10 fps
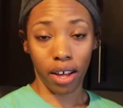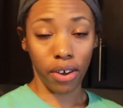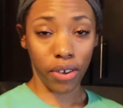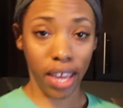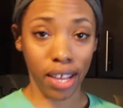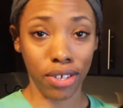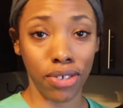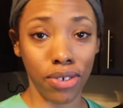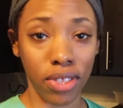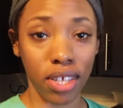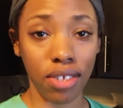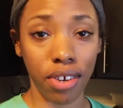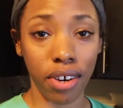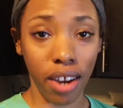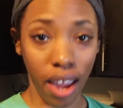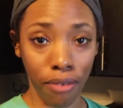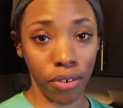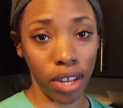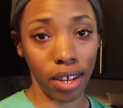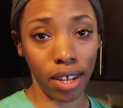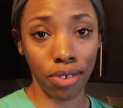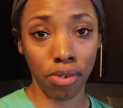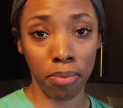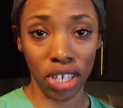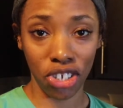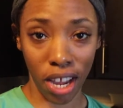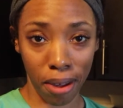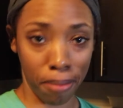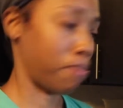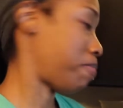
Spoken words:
Okay, so these are halfway done, so I'm gonna shake them.